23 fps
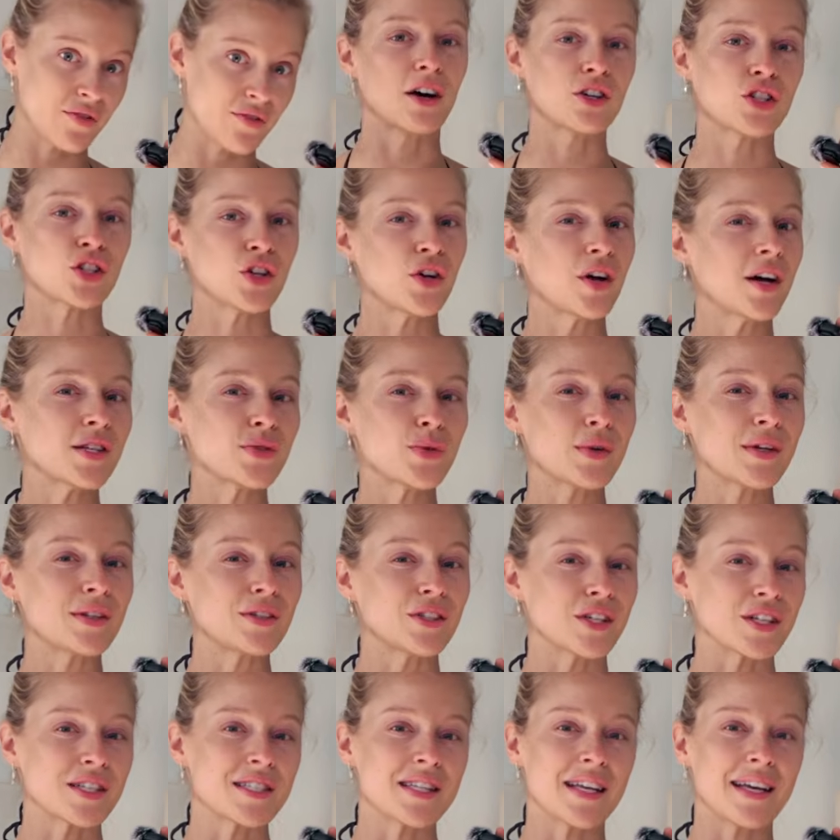I'll show you guys what it
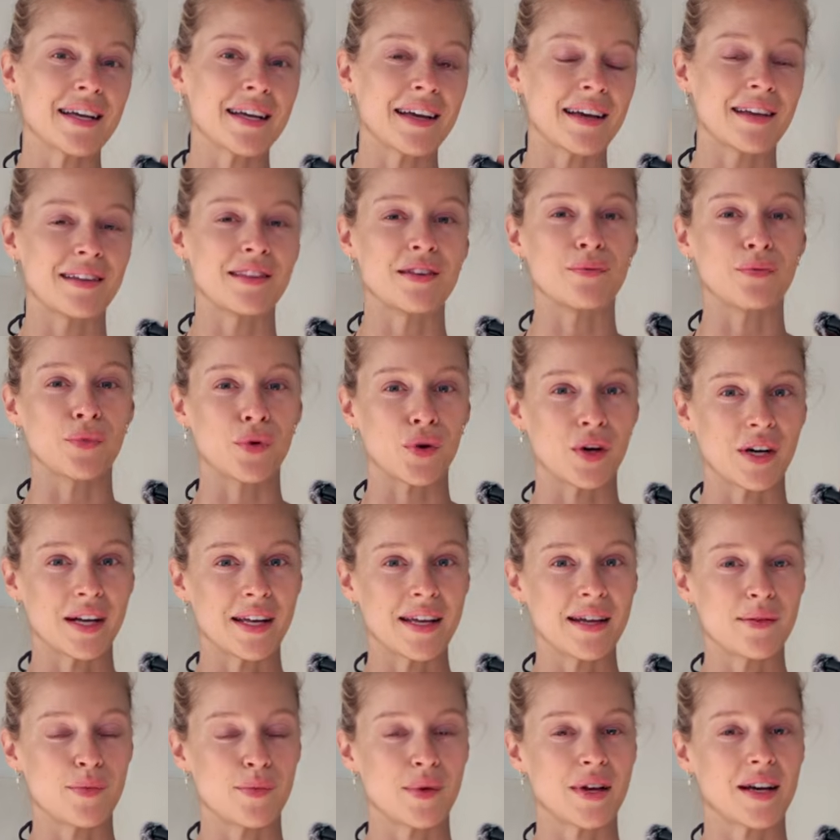looks like in the
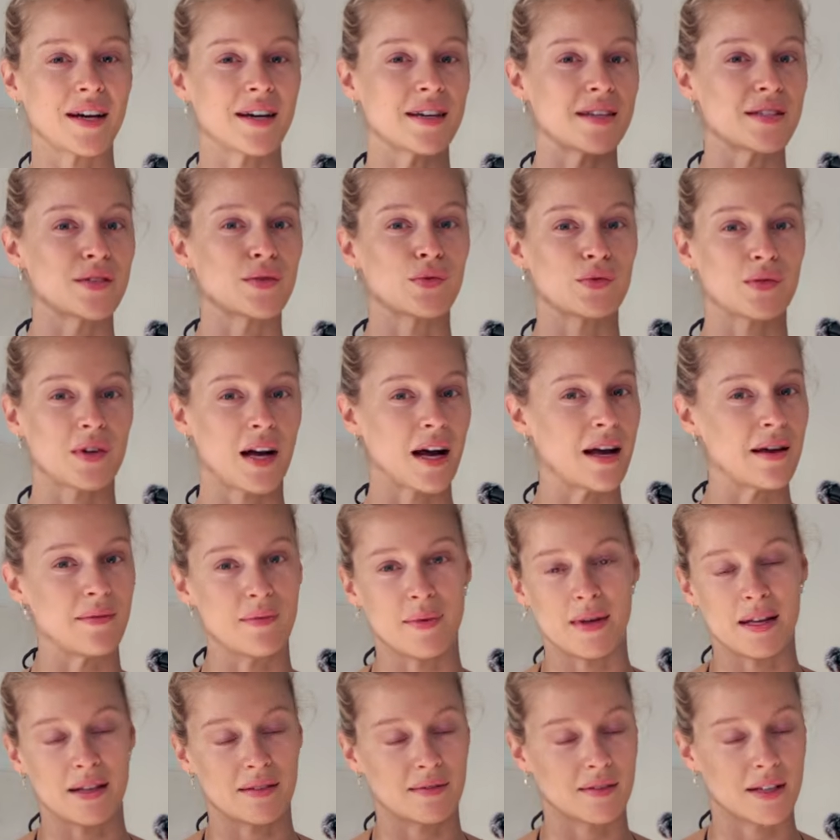morning, because I
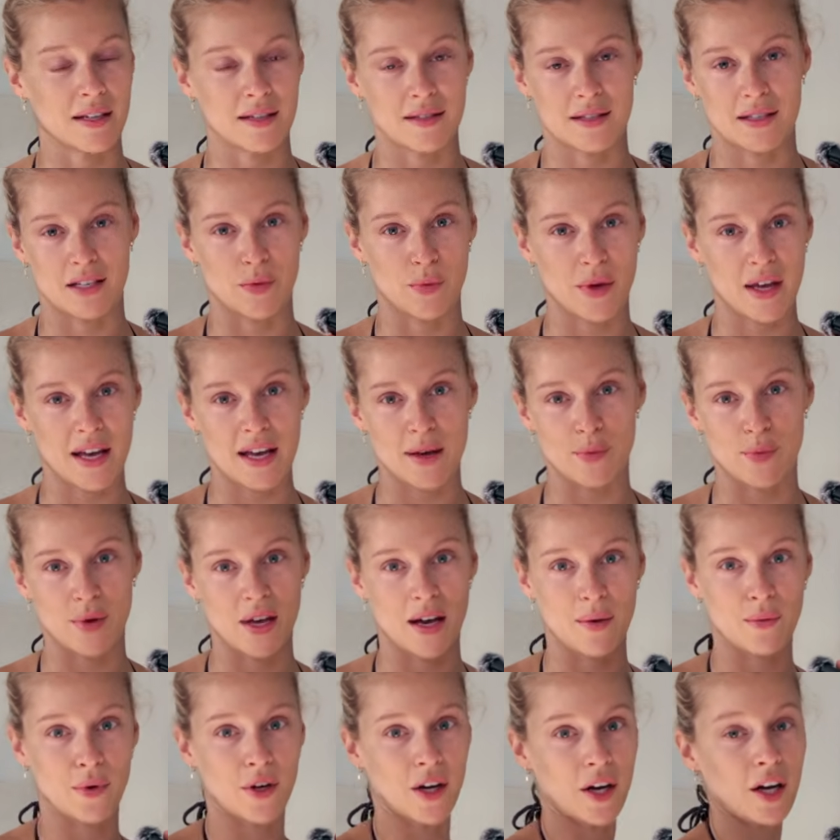mean, it's gonna be 8
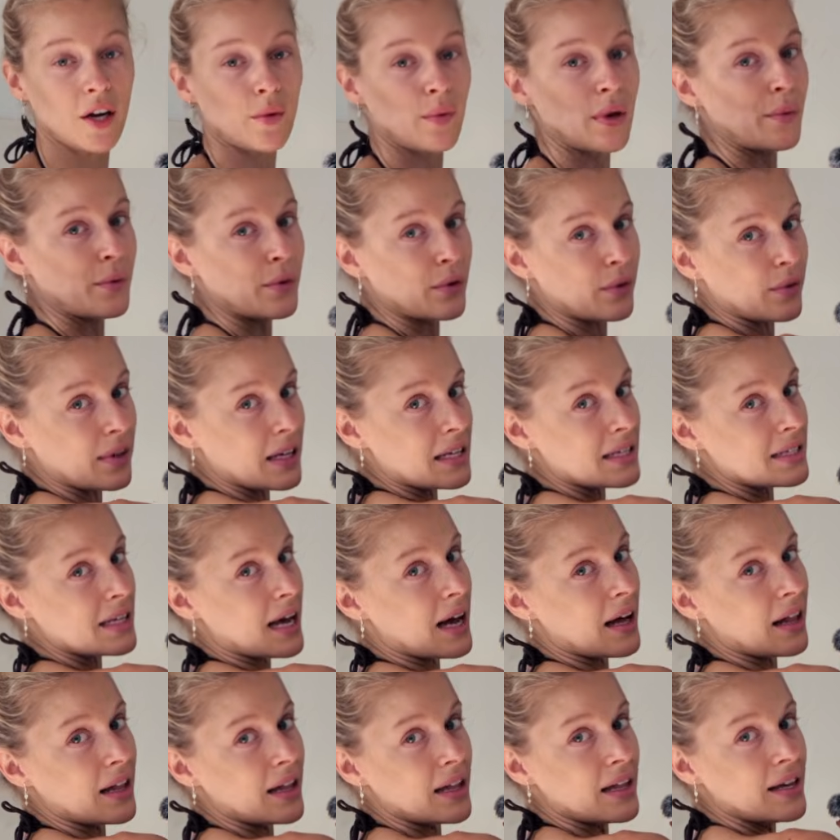p.m. You're not gonna be able to really
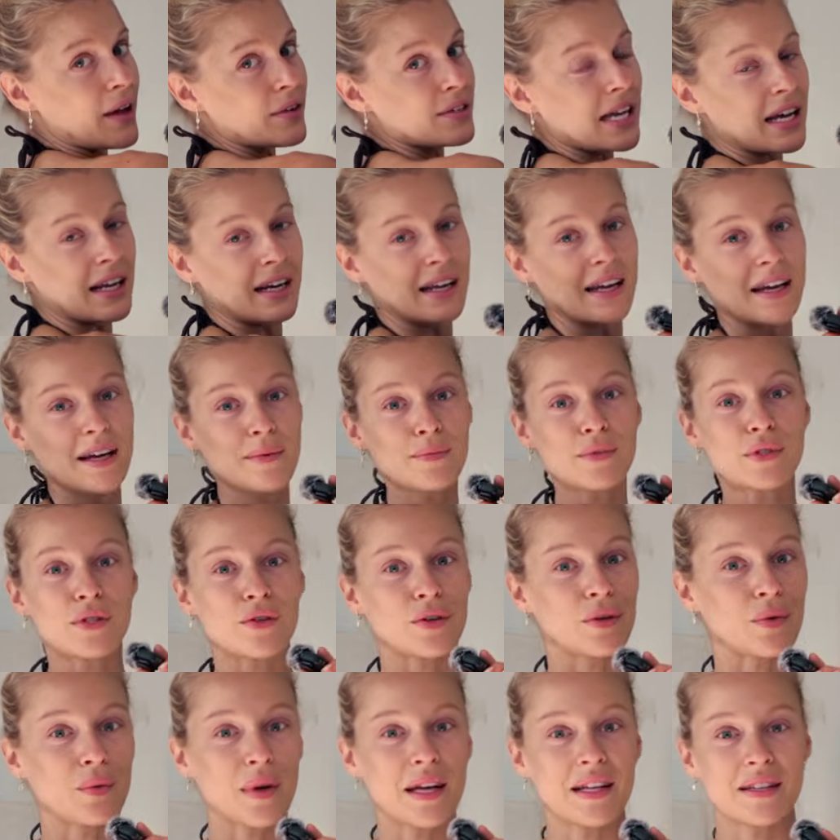tell how tan I am. So
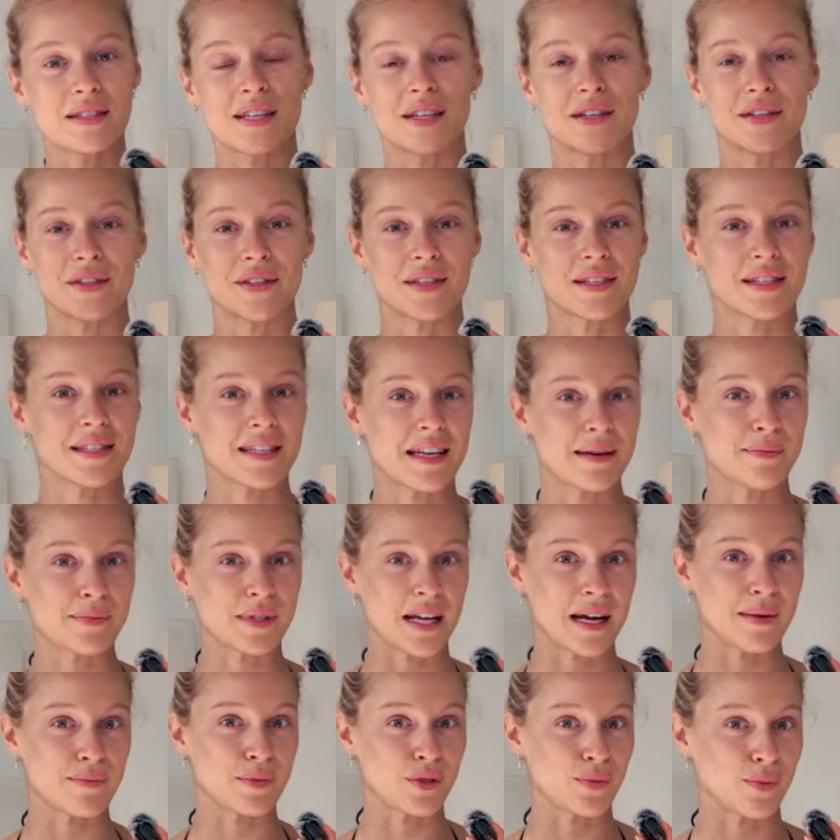I'll wait until the same
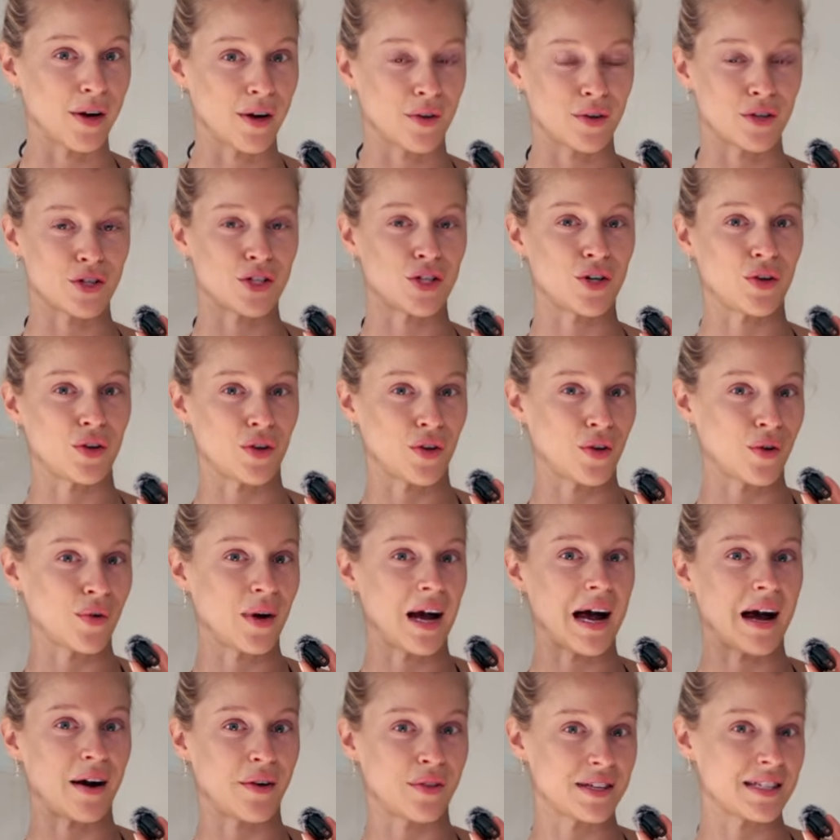time tomorrow to show you
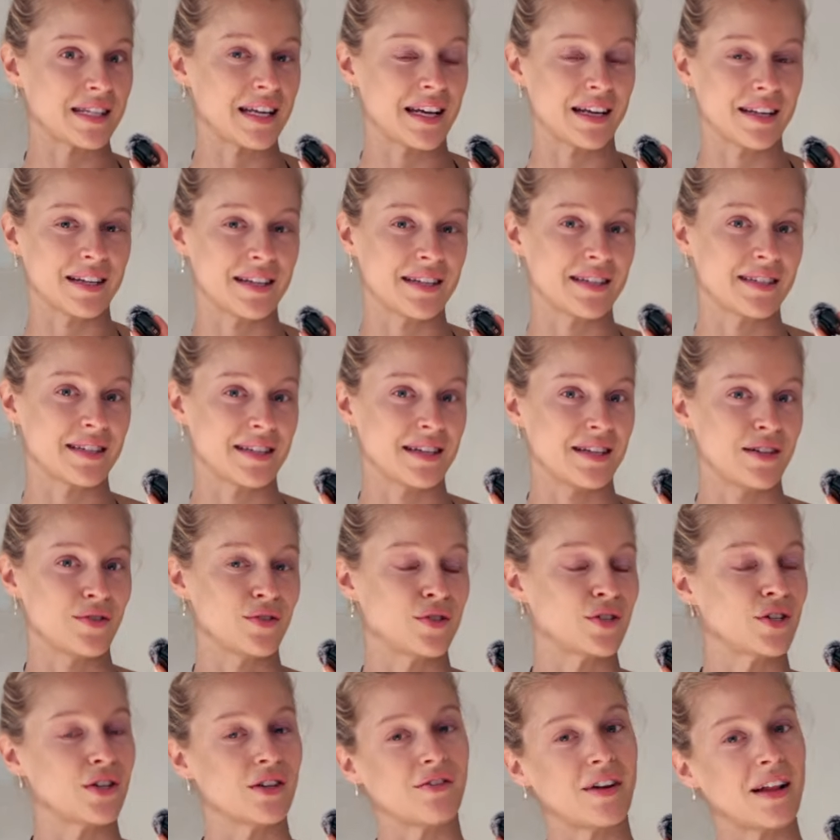how the tan continues
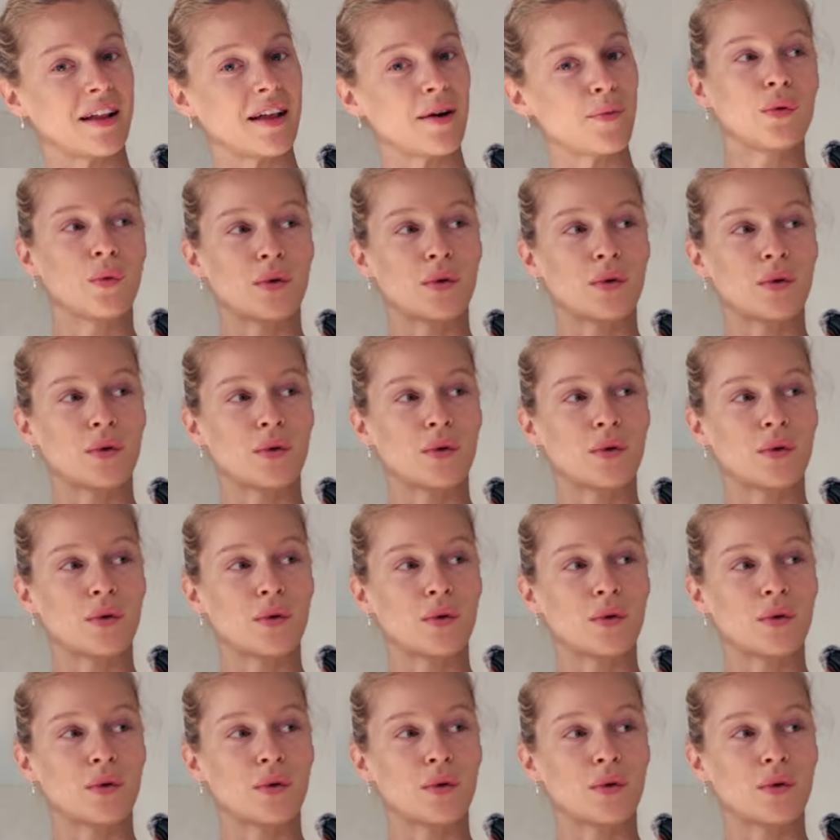to develop.